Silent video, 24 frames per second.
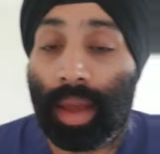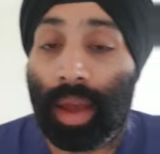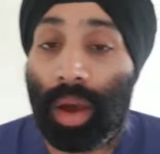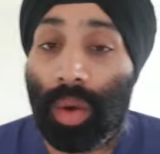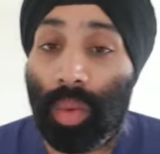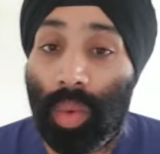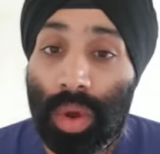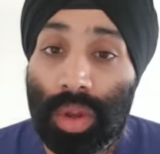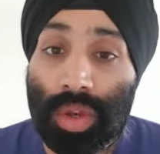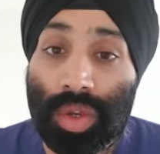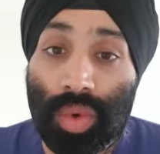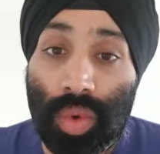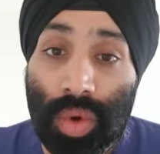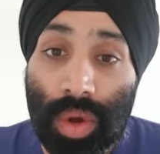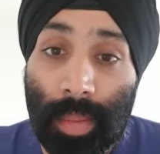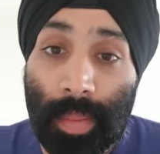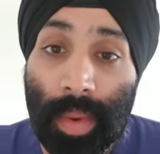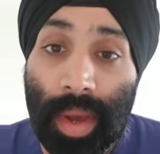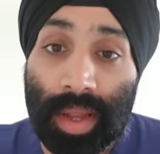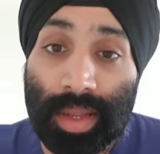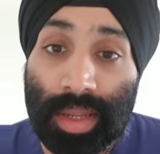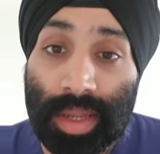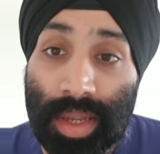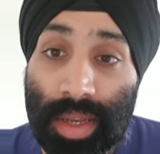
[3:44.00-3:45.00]
I won't talk
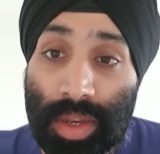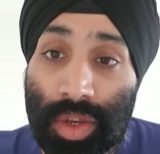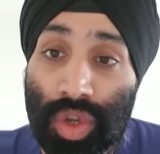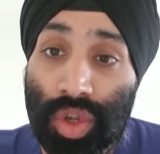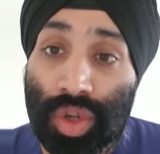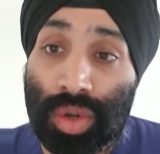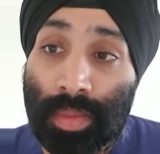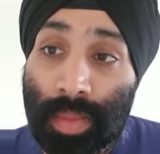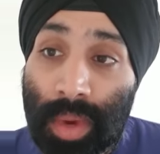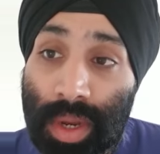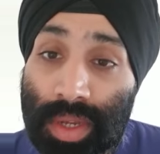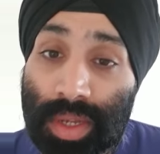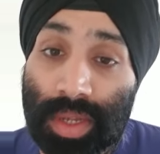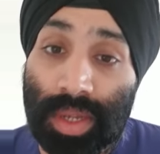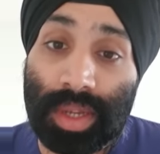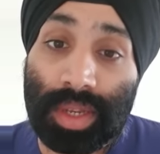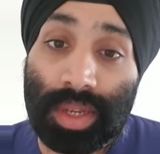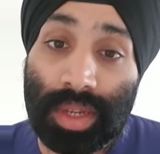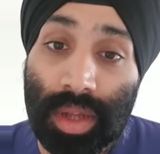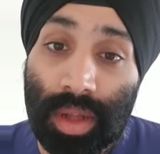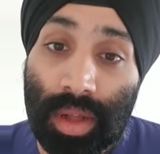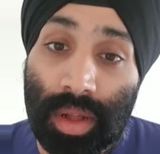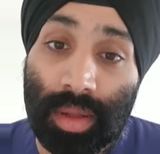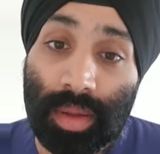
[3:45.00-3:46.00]
about it in too much
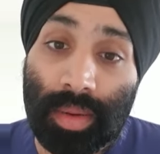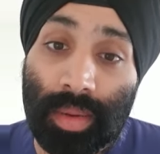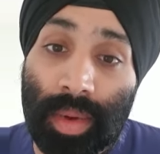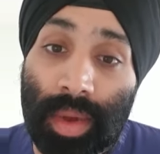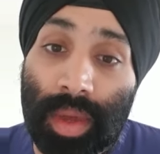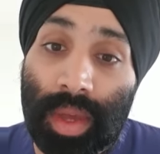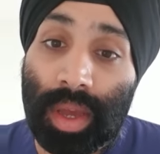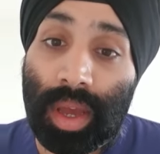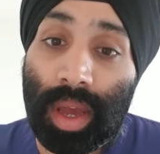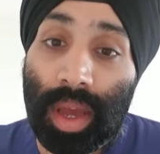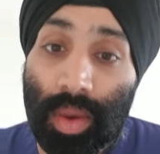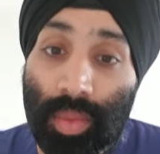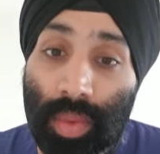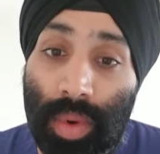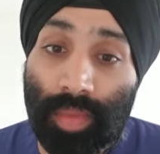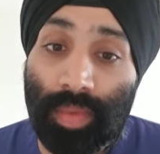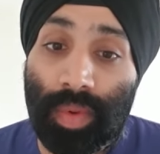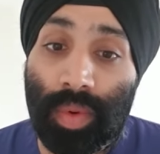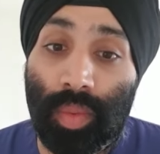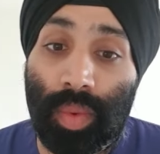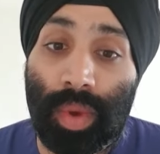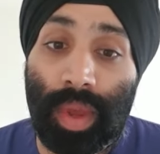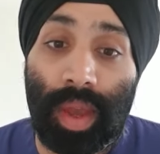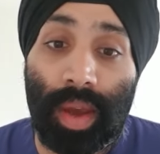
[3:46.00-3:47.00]
detail.
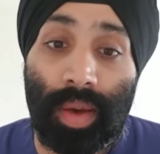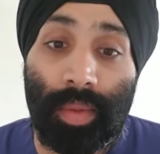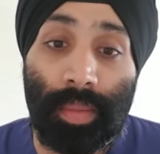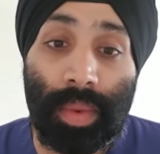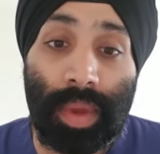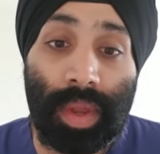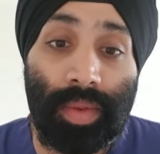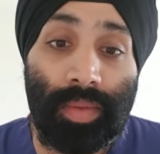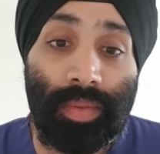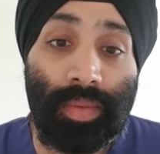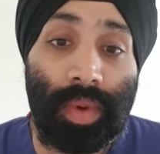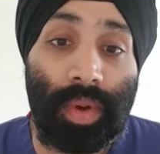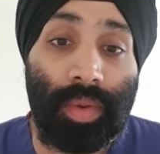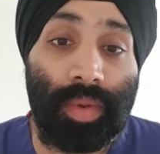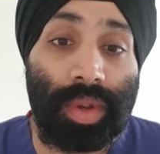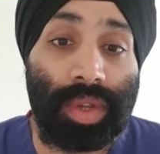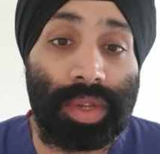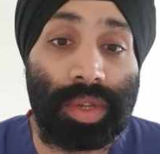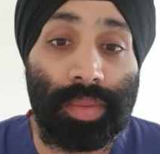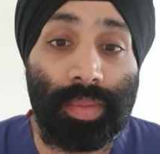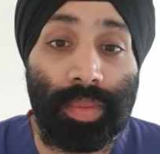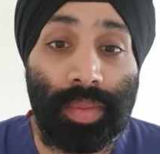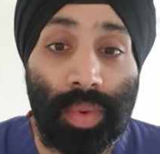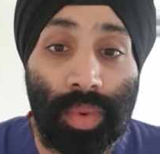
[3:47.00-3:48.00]
However, we have been very
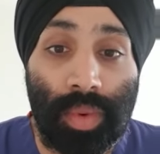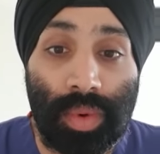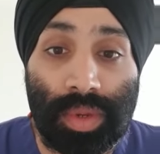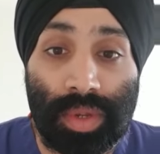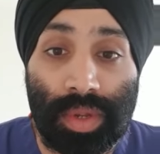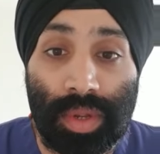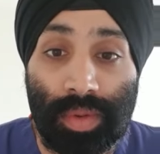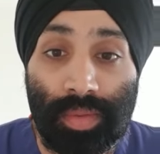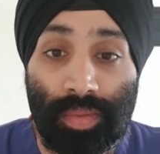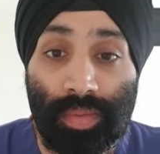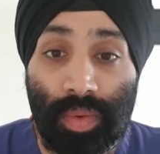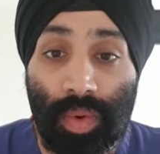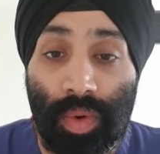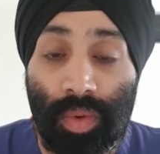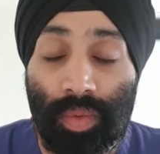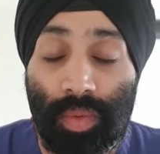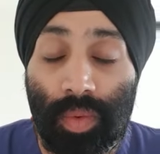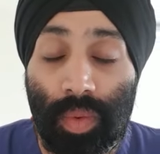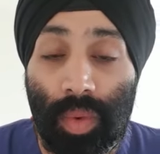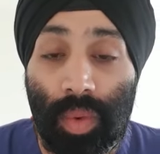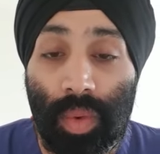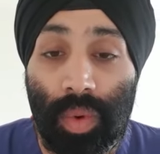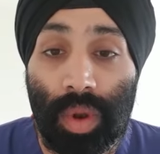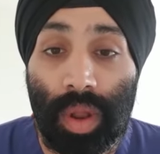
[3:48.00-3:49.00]
supportive of
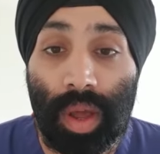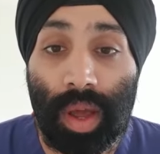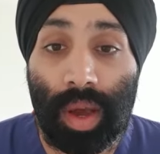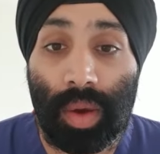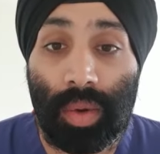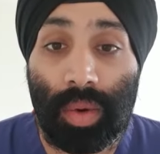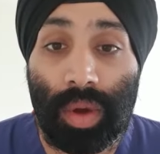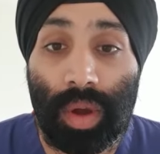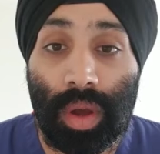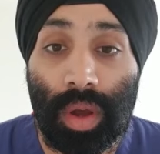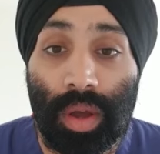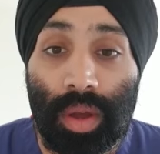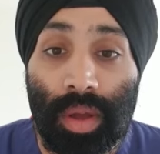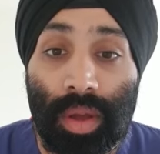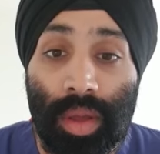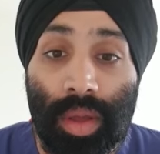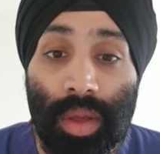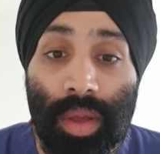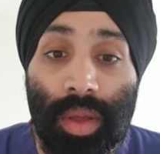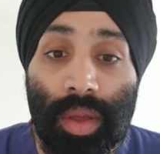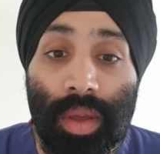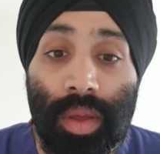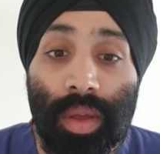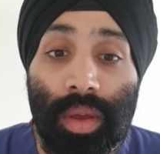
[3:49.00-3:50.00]
all our
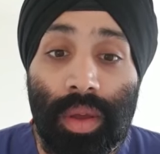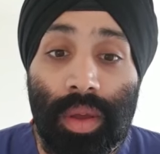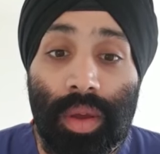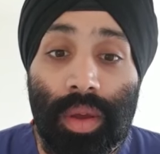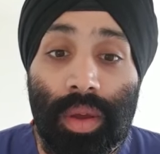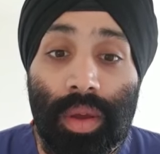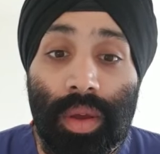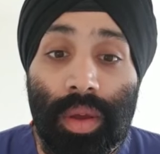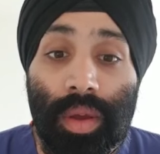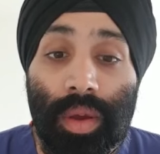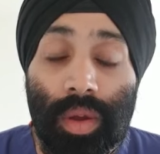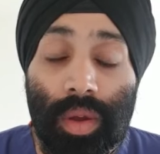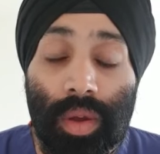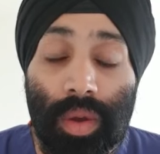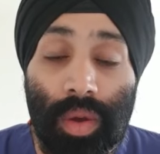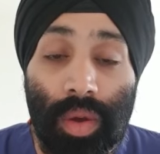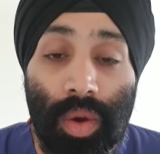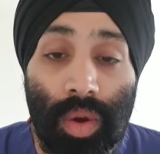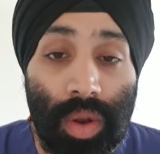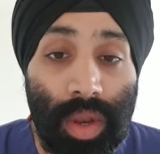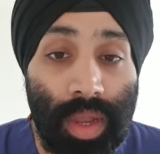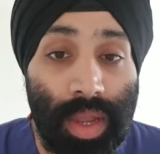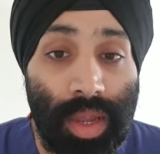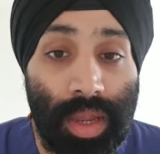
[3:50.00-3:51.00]

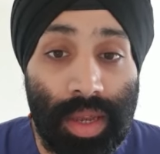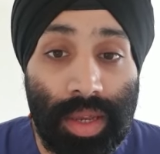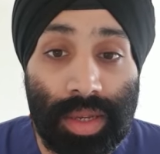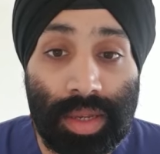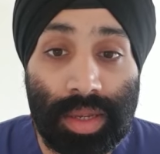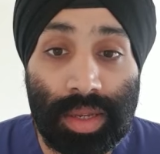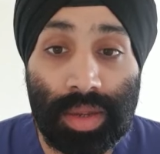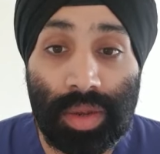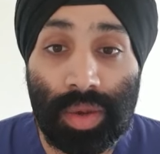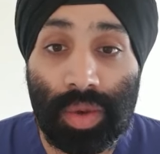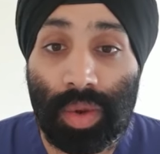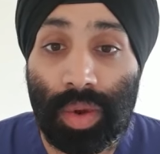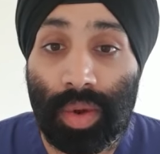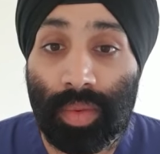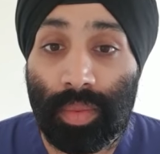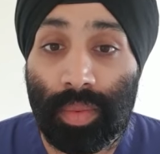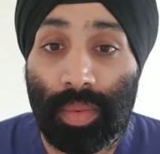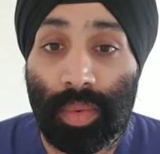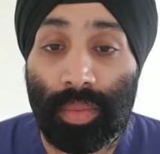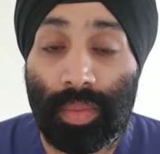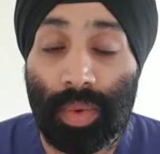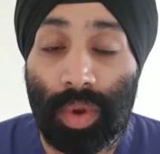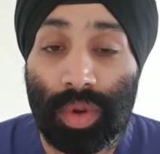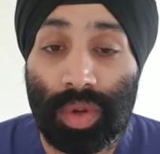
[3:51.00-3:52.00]
colleagues who have
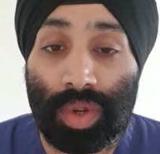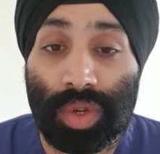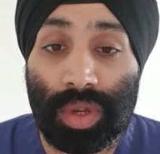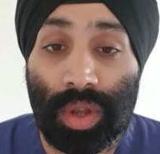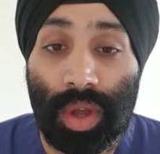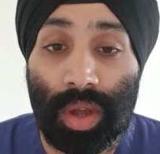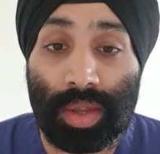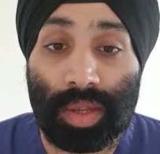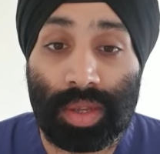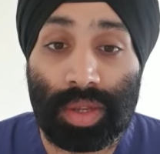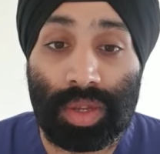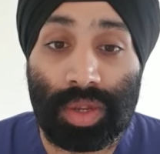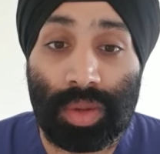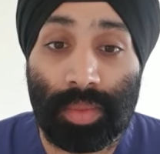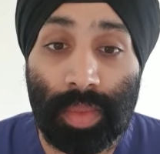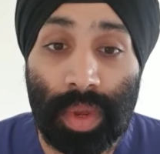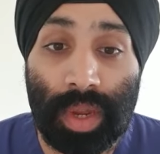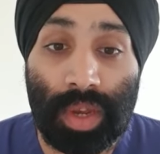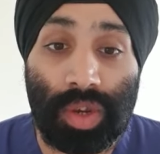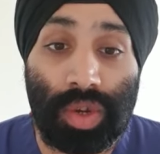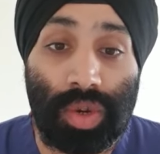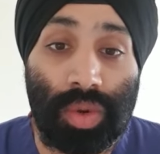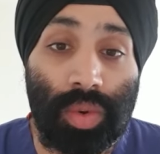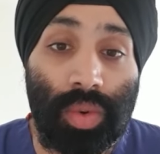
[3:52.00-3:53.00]
approached us to
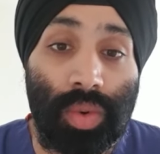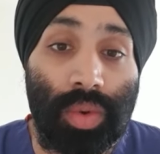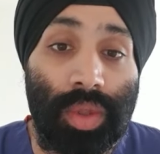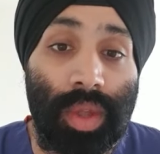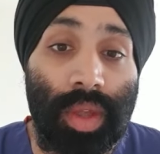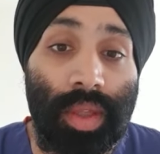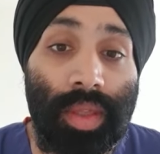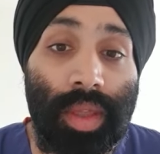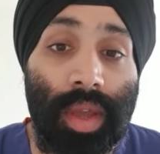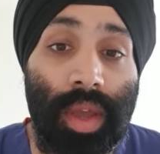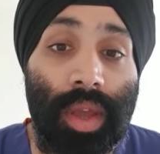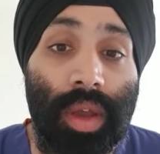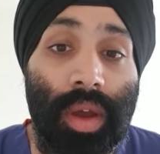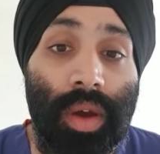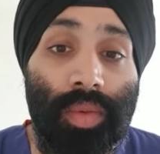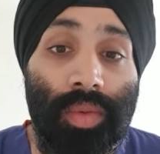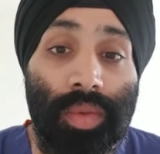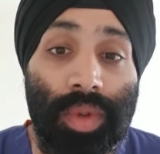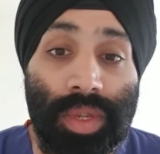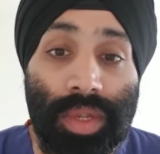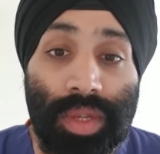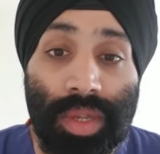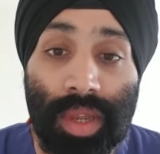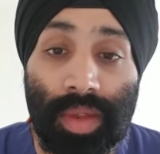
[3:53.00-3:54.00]
make sure that they are
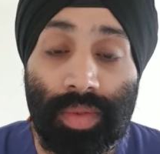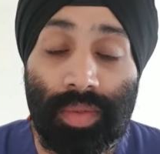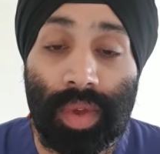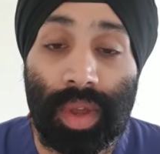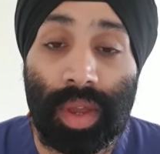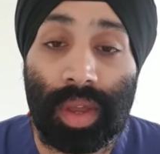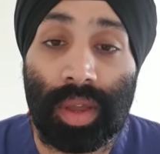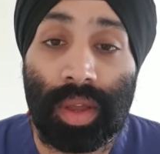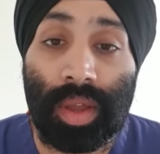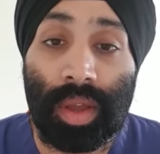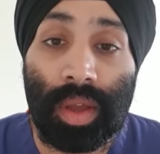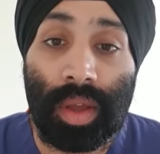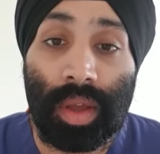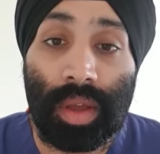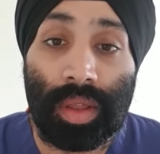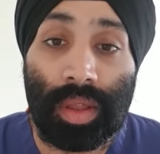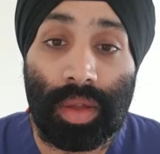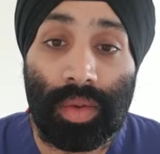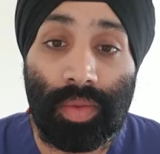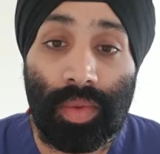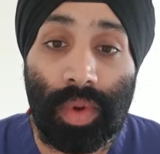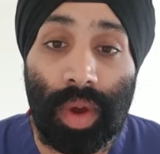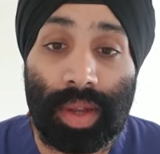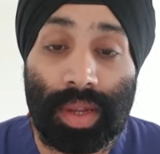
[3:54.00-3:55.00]
receiving
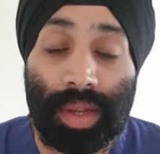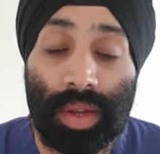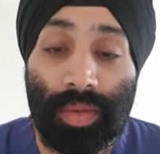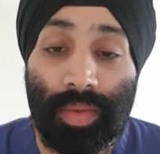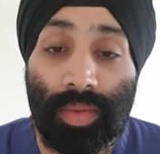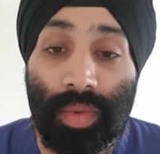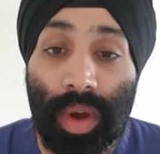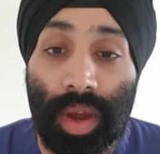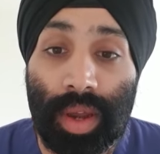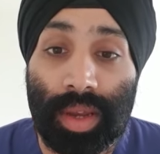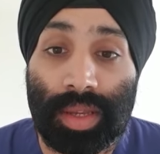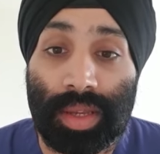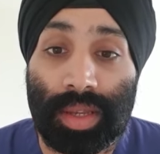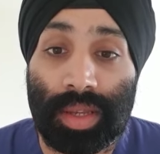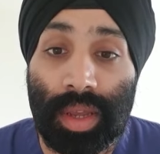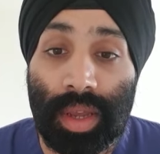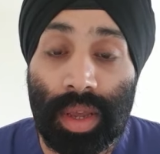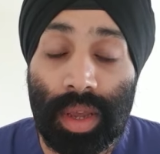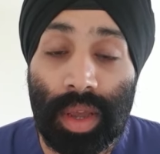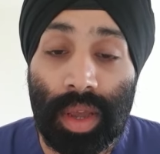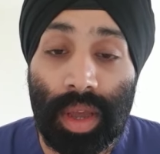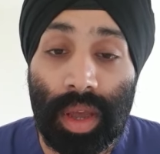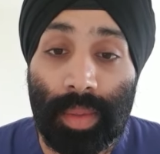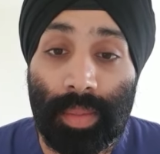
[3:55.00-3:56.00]
the right advice
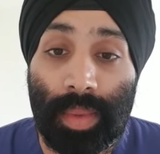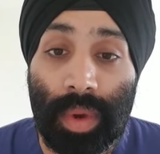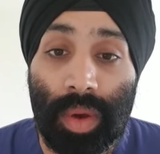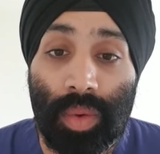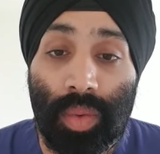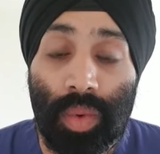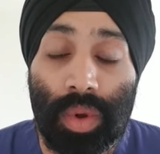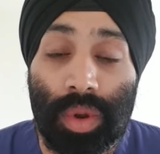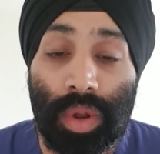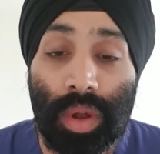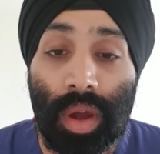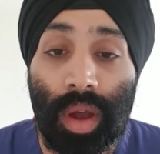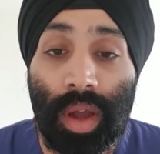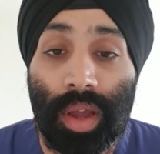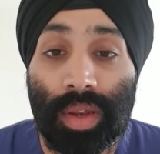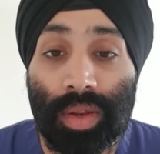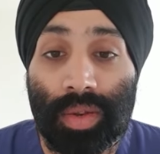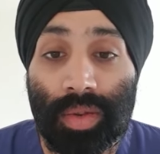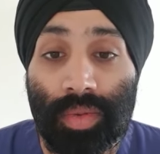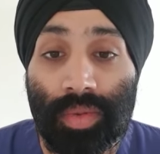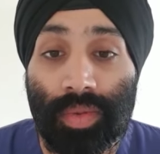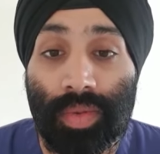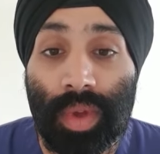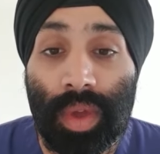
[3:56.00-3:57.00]
about what kind
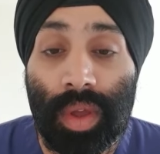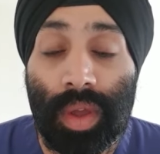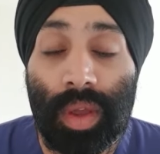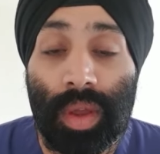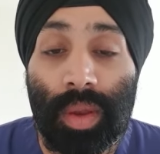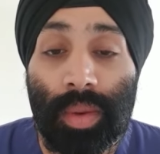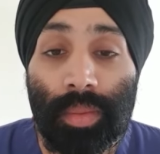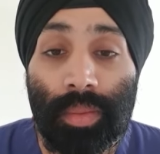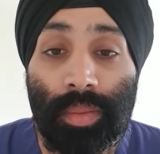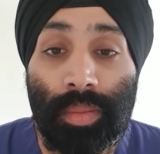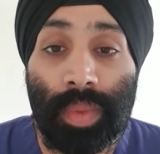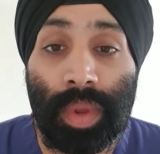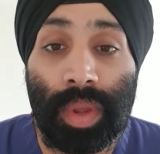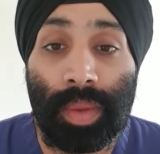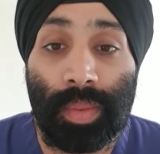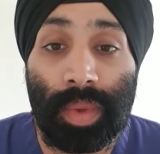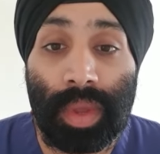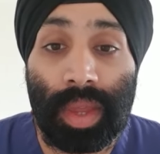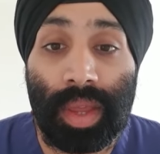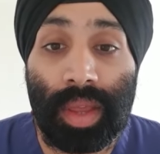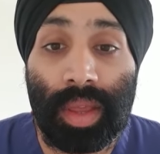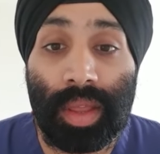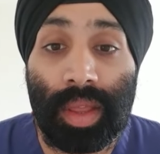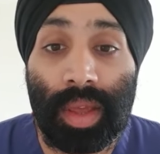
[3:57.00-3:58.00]
of
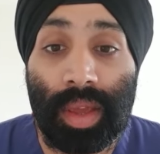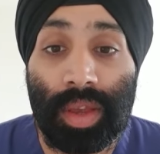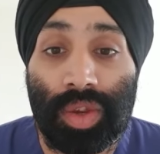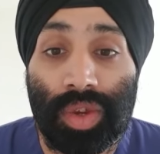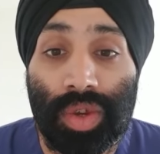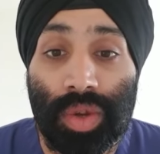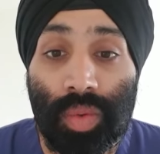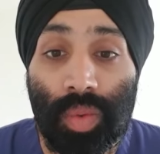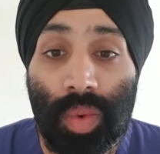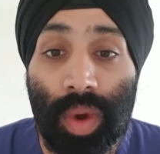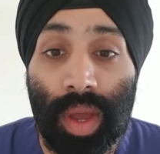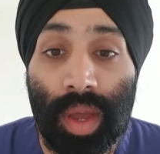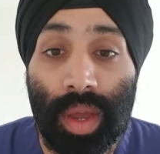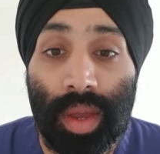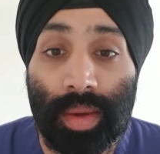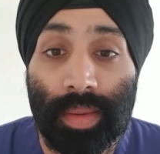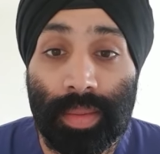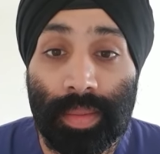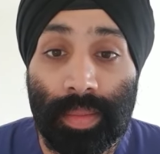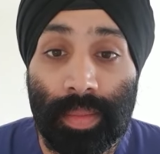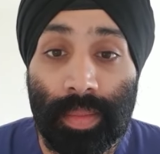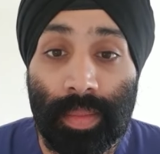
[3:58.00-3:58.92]
PPE they should wear.